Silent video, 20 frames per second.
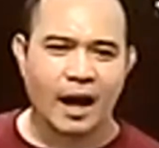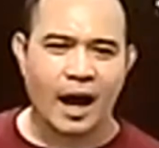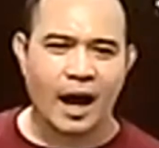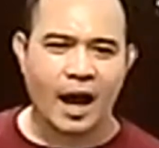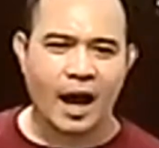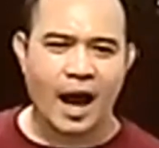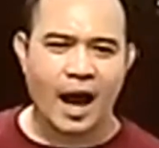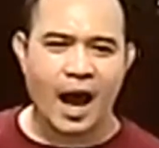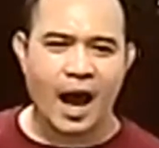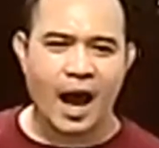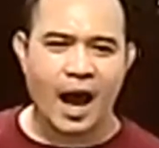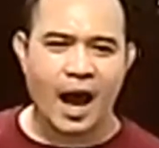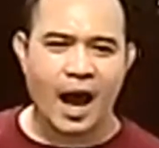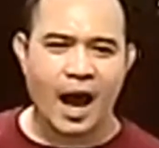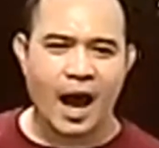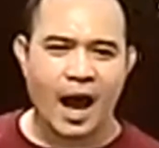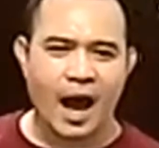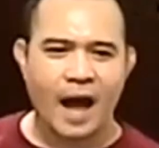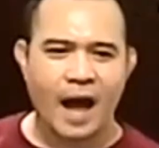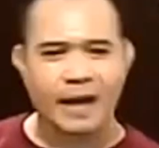am a
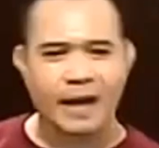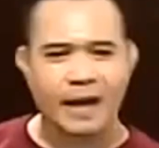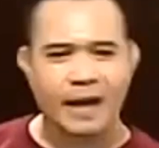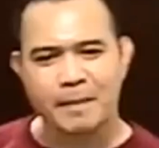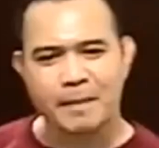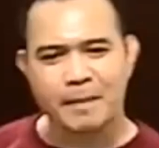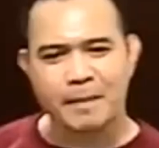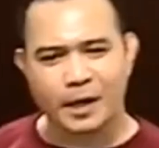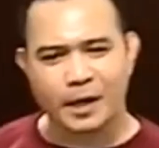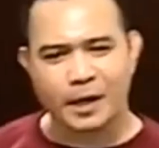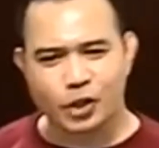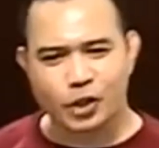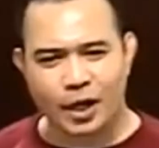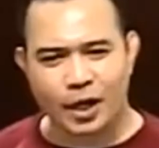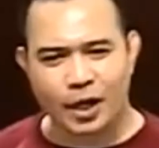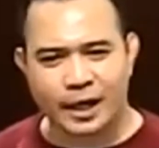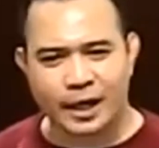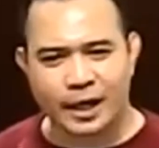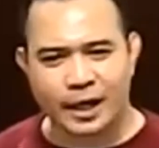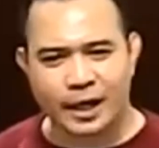martial artist.
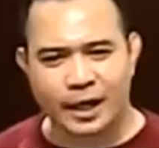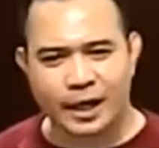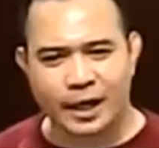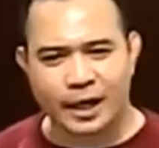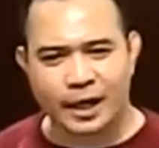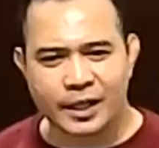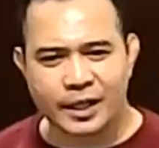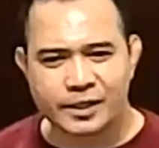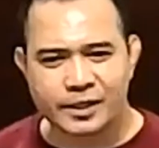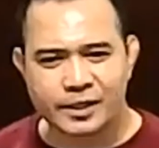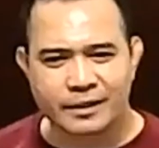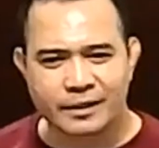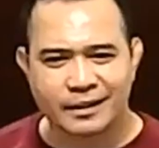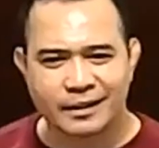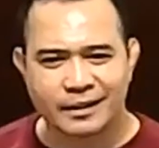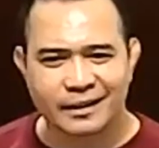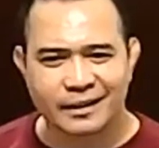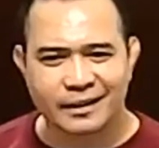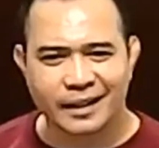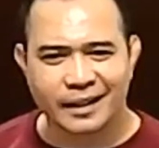In
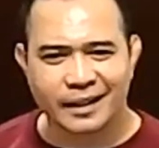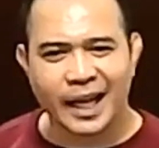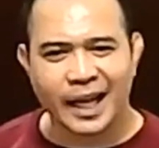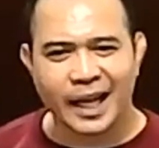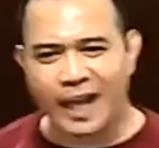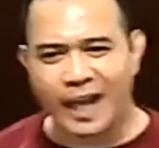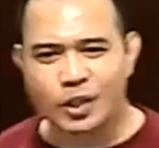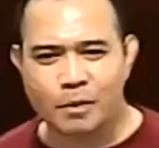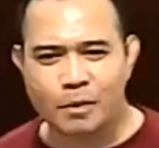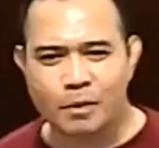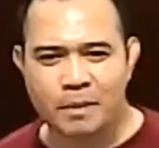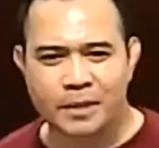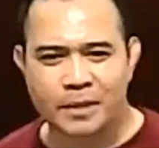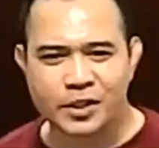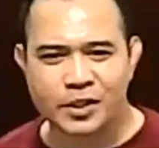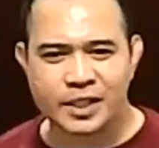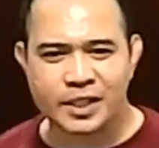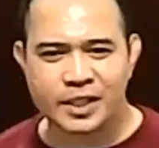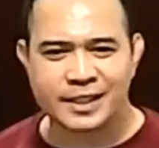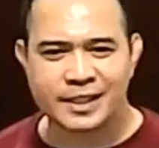case of emergency,
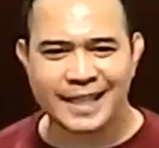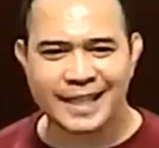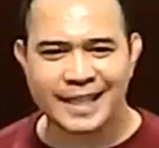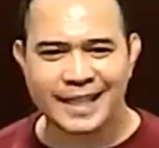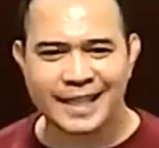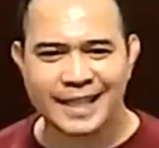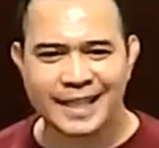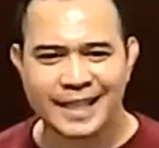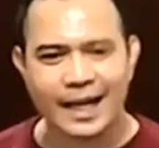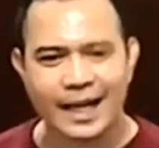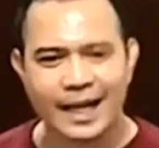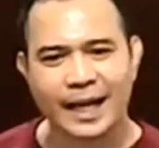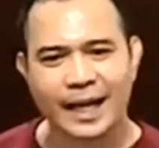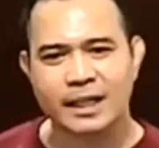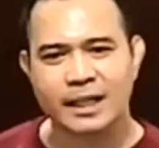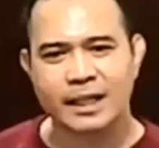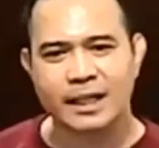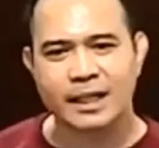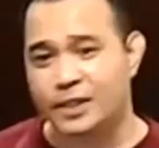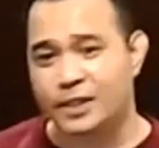I can defend
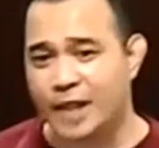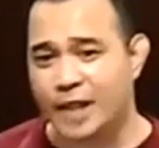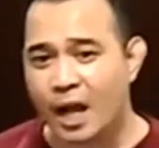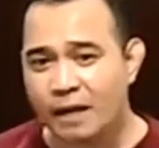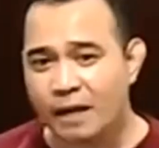myself. I